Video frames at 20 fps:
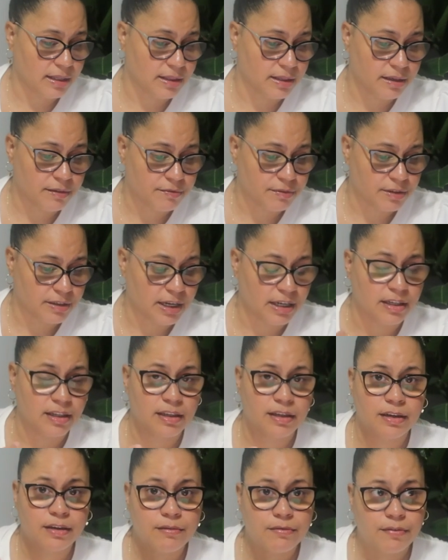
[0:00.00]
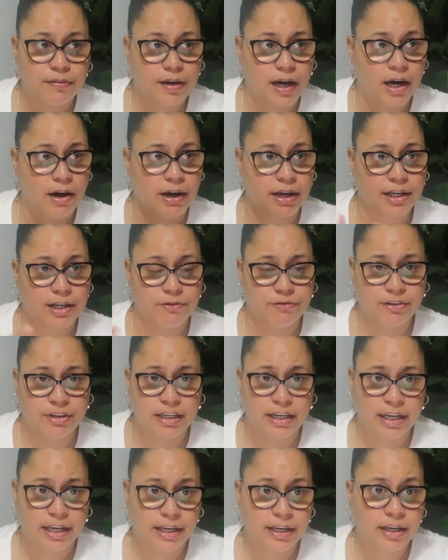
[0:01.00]
I love it. I love how I can
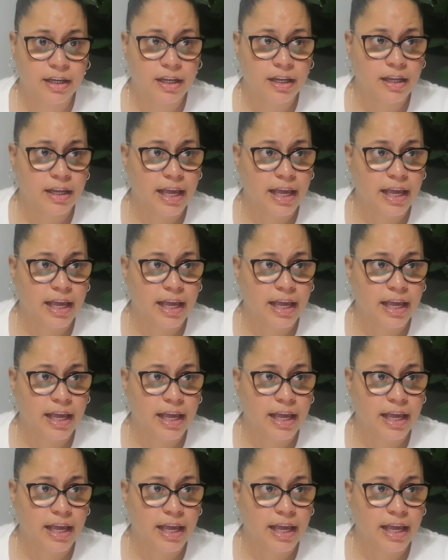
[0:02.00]
relate